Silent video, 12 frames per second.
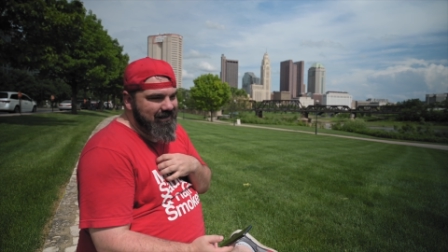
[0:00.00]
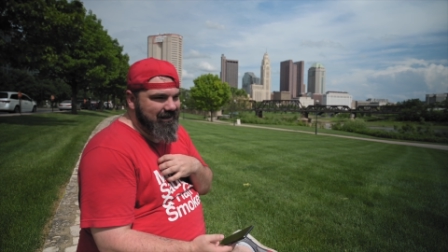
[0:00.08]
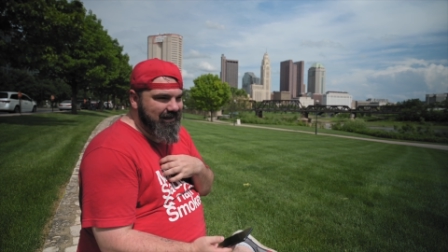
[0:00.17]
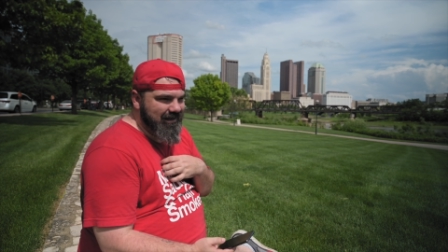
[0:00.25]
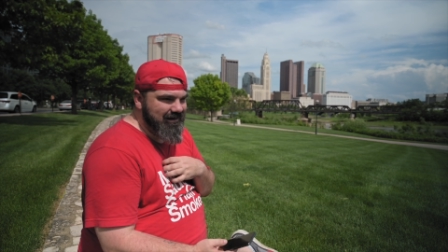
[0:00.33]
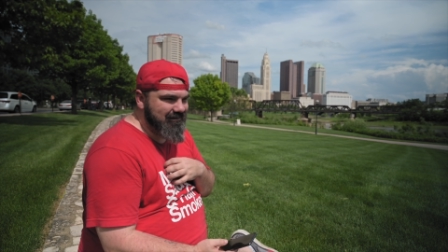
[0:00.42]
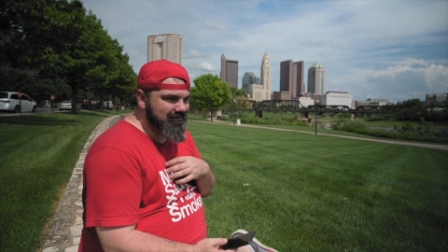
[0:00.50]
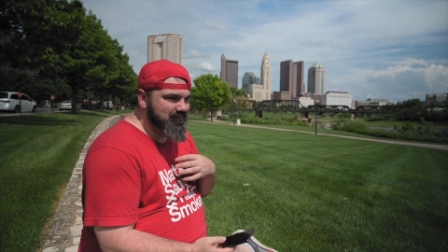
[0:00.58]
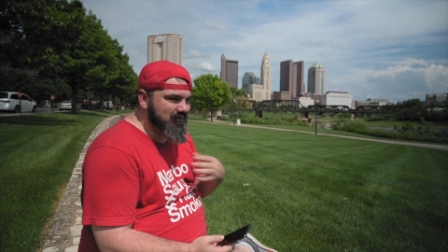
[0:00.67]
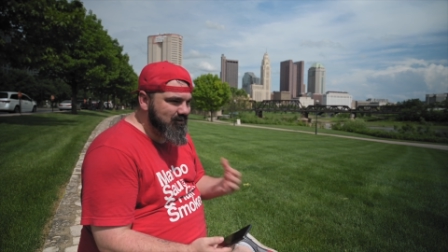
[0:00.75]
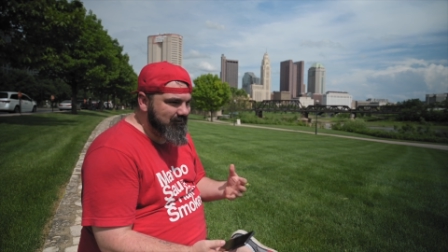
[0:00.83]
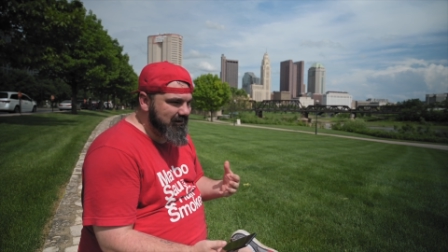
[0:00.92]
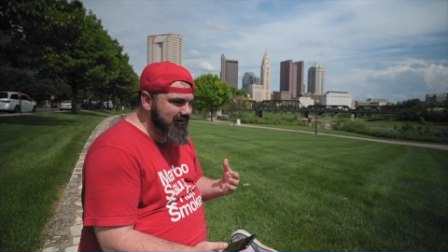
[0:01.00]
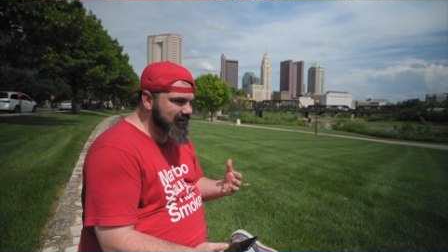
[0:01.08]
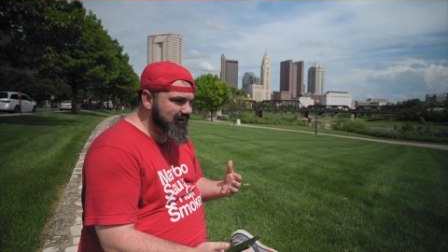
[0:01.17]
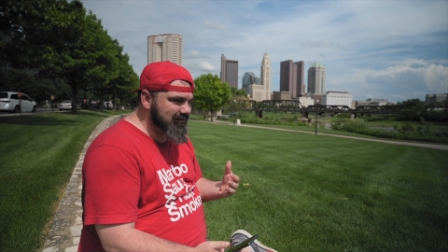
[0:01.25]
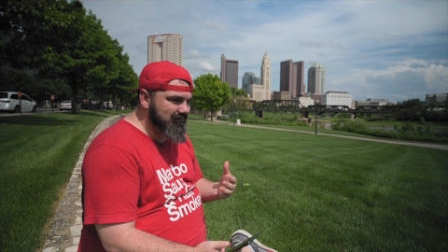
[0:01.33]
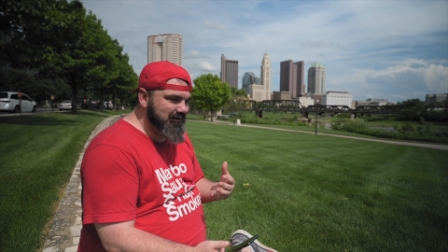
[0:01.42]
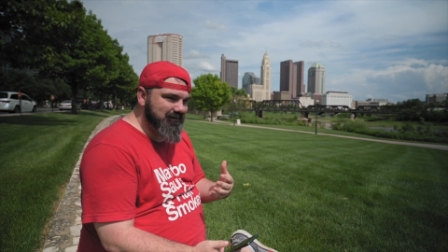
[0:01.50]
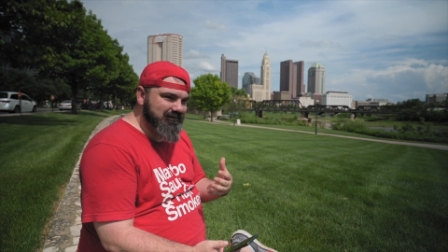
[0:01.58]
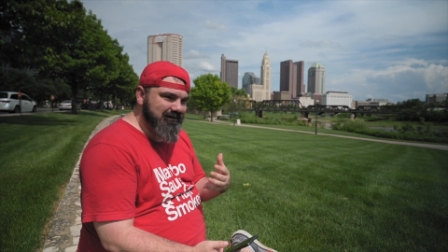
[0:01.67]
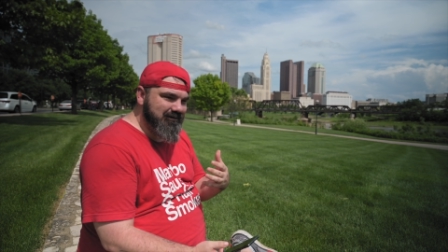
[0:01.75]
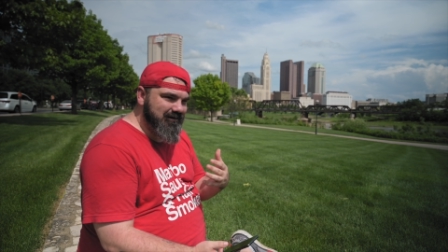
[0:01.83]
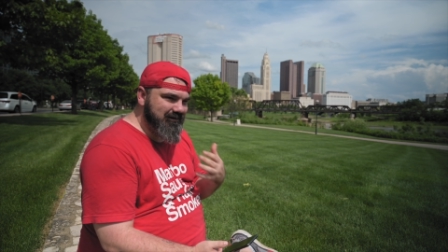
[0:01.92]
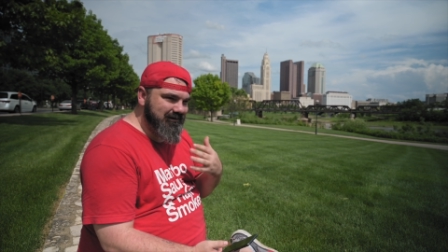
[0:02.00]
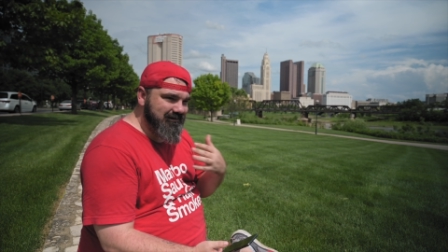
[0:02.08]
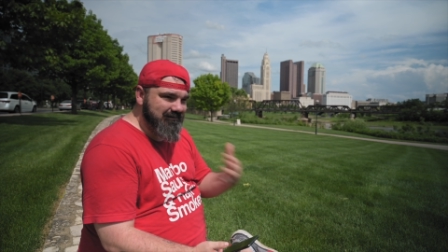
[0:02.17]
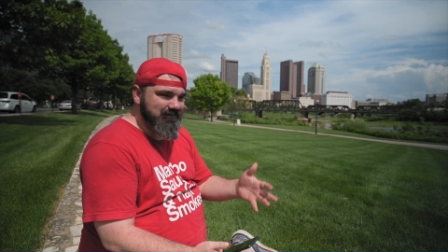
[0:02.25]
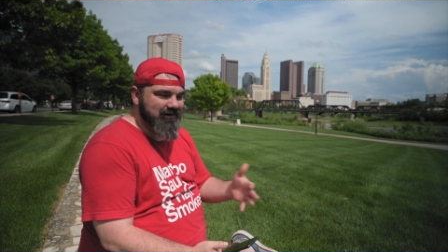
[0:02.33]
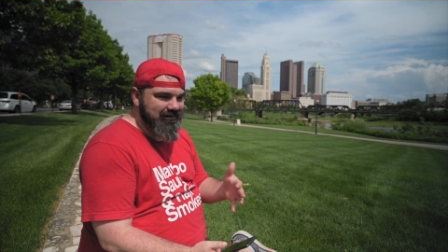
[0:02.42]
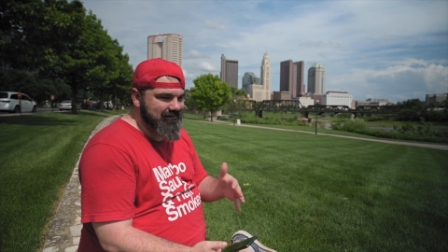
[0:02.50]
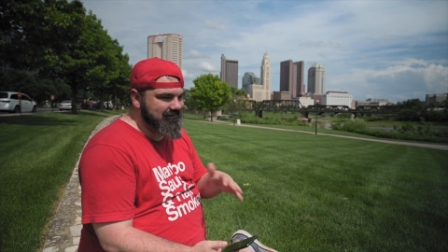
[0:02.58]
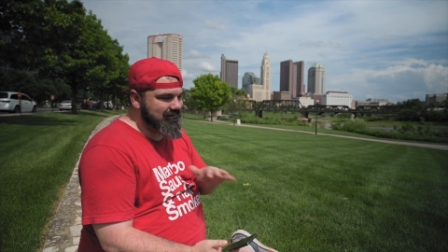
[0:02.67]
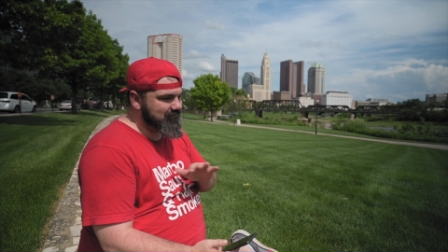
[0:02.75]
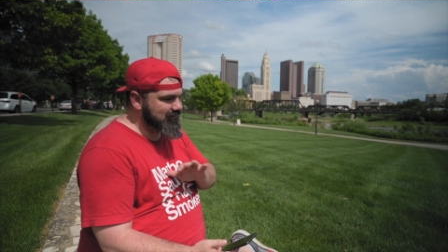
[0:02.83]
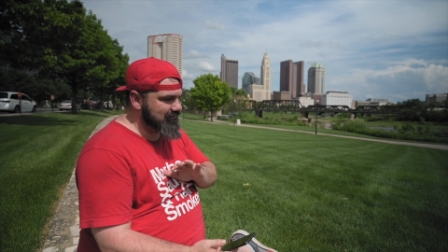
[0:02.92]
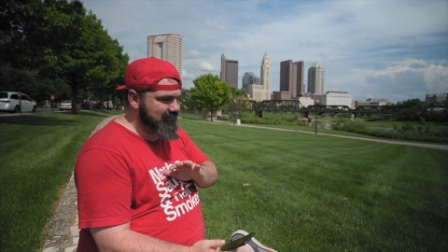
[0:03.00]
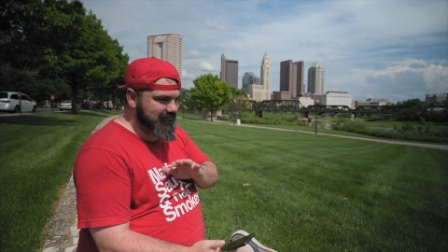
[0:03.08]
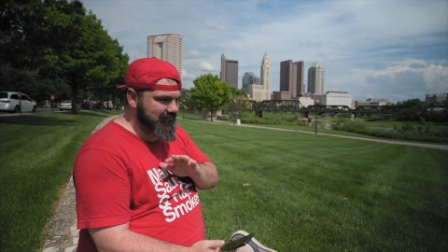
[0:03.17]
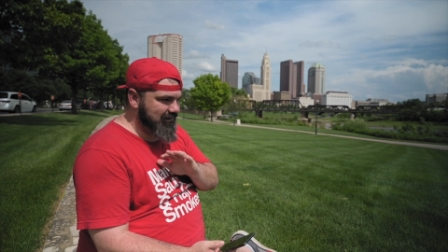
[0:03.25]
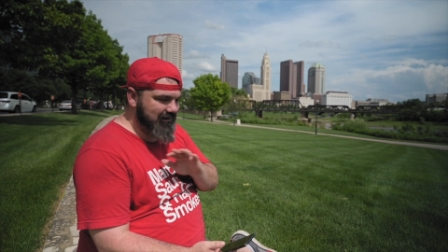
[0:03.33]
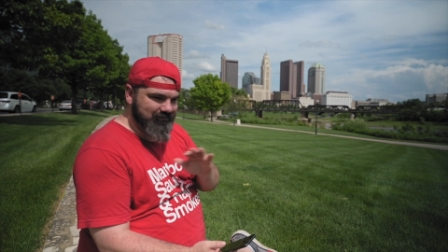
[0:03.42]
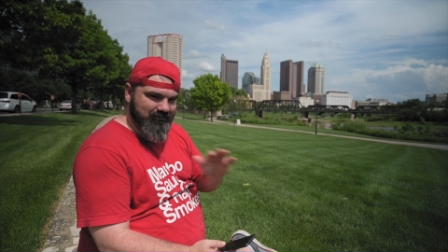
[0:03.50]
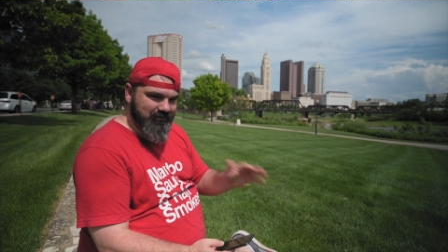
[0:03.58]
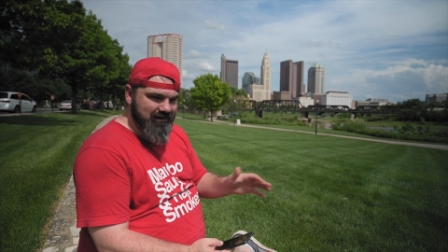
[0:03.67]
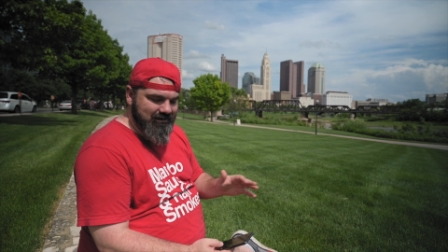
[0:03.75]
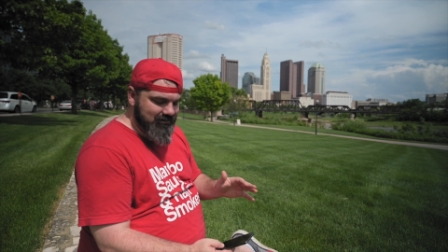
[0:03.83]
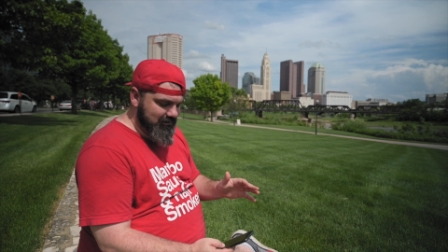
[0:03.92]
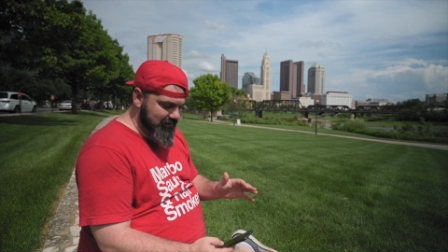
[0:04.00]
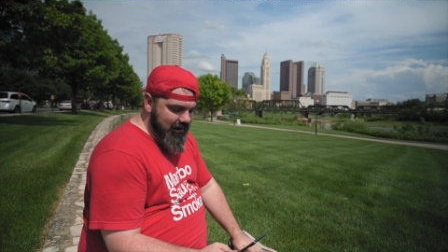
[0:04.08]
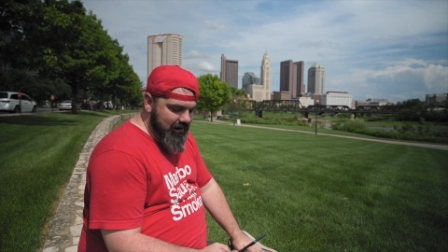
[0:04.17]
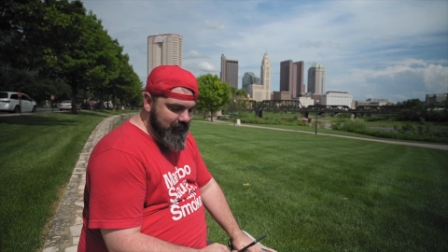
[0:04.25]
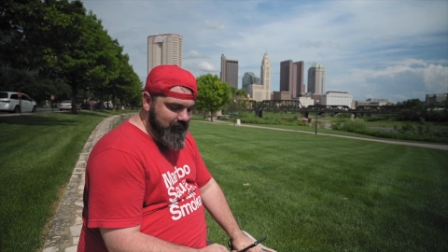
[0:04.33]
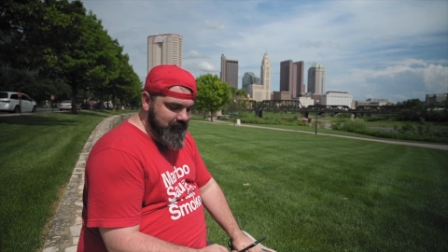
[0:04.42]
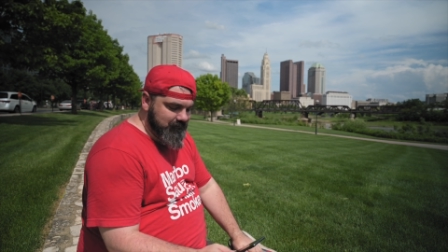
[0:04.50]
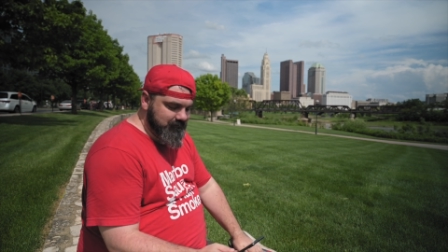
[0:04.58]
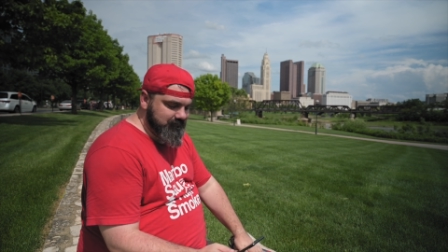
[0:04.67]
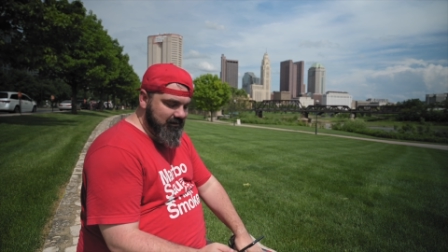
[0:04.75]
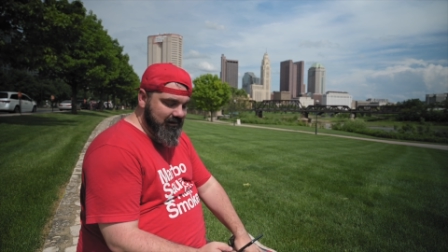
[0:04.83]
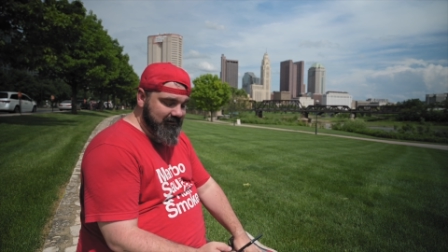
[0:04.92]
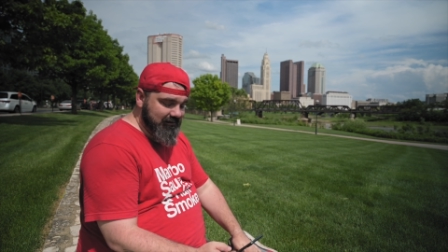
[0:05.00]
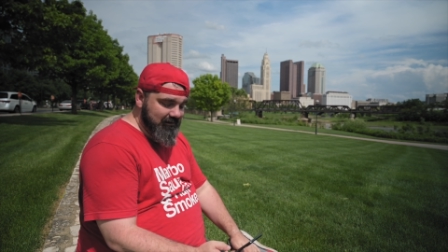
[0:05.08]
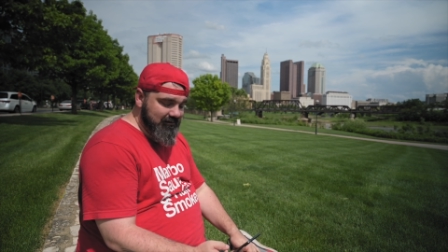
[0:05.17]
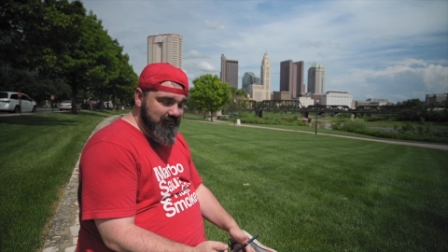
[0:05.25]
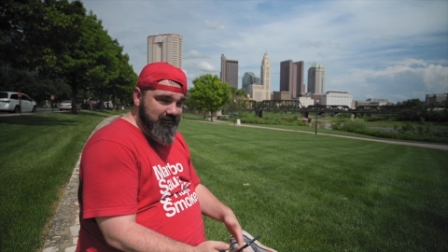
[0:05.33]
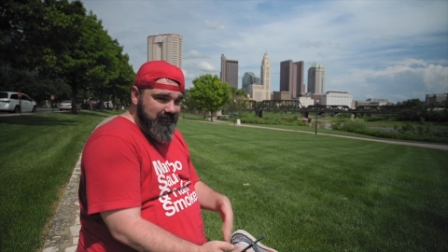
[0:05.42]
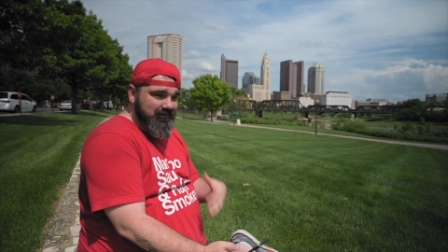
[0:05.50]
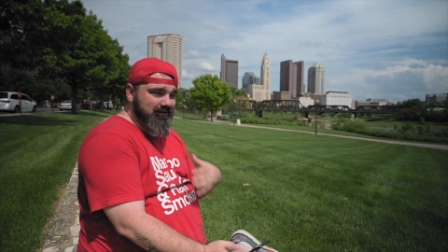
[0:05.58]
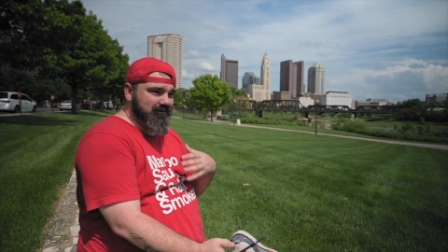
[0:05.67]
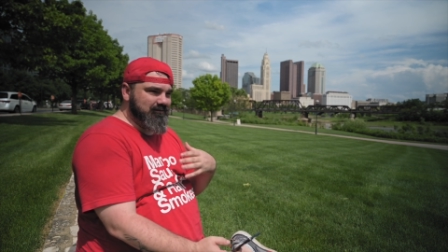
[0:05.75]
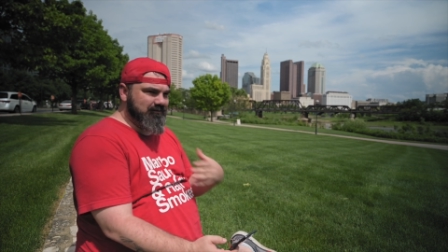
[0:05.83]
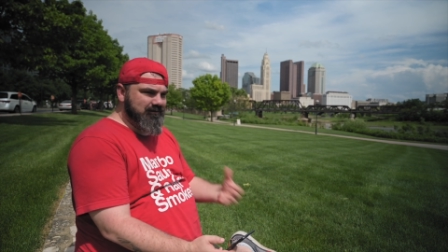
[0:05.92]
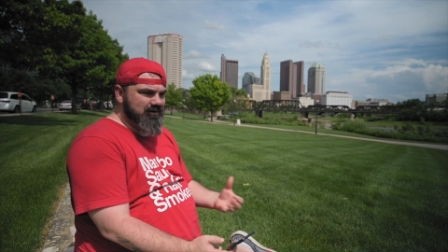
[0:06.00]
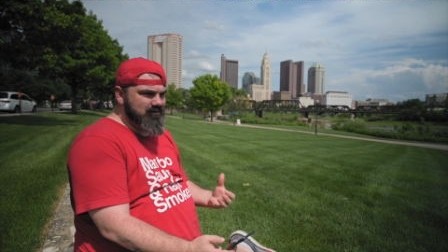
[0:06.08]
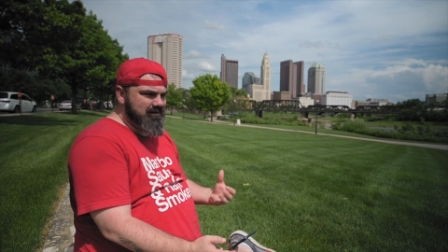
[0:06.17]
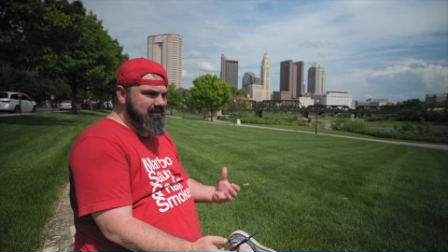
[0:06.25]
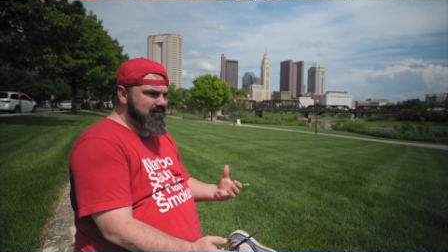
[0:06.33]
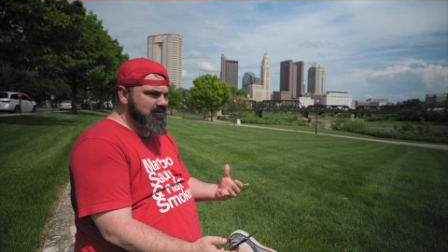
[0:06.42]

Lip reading: And as a movie nerd, to be able to go out and experience it was unreal. I'm excited to be able to do this review with